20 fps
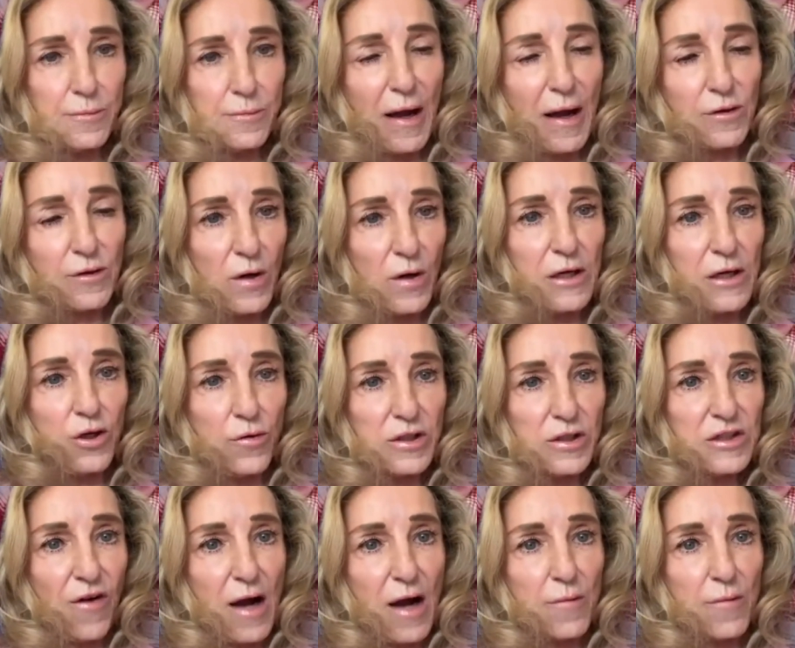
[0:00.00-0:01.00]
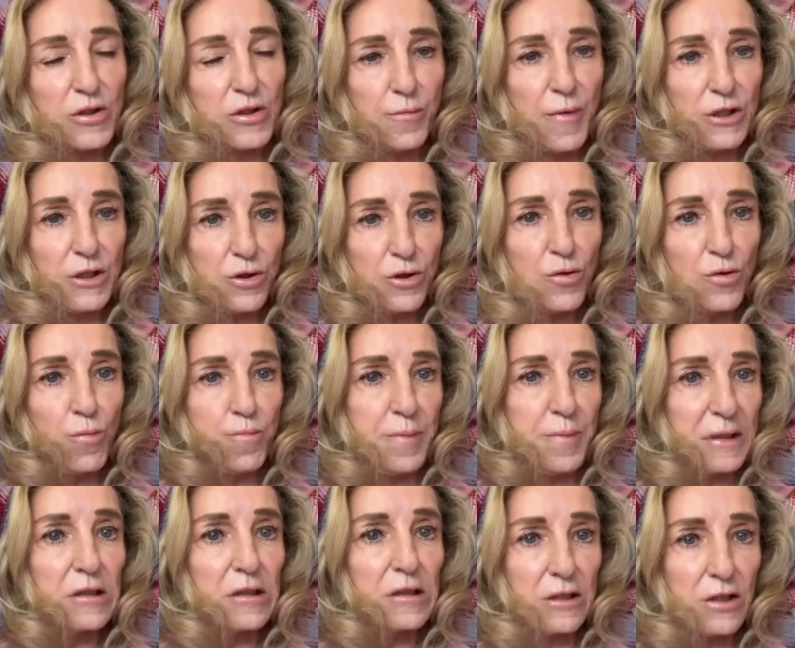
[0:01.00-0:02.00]
By the way, U.S. farmers made $2
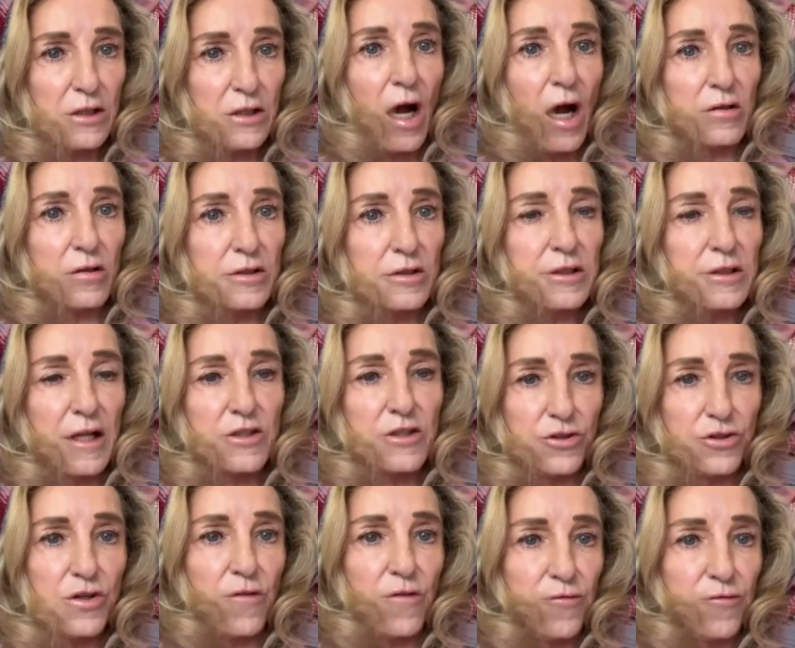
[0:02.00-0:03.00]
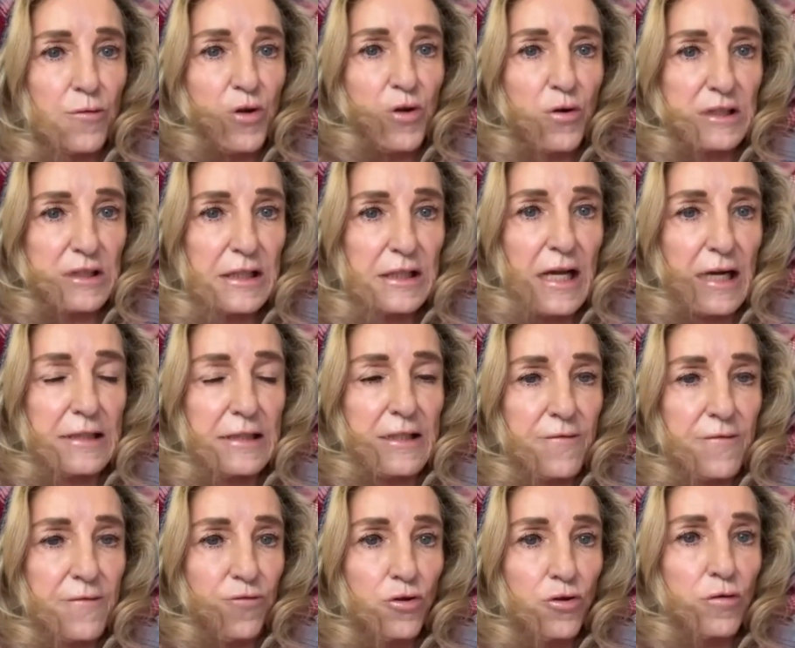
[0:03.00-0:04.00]
billion last year from
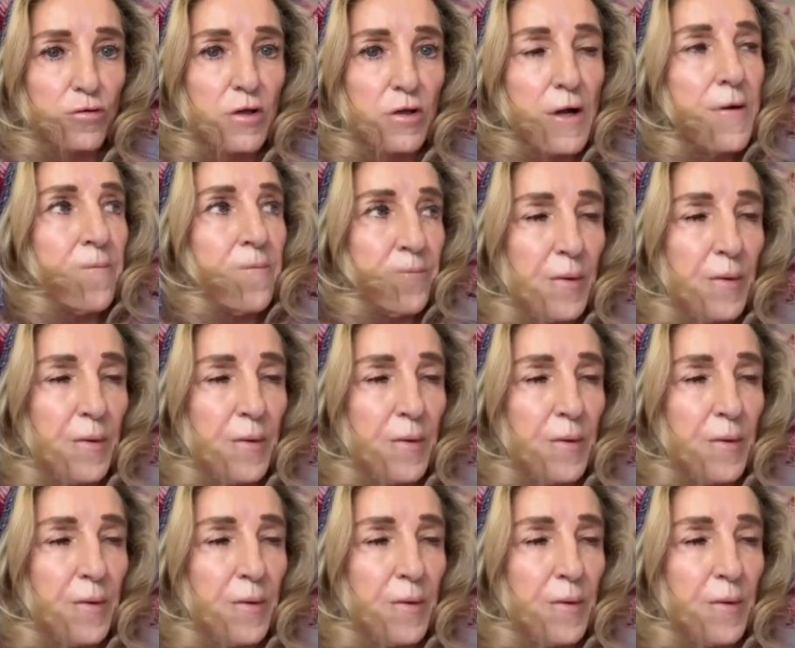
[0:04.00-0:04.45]
USAID food,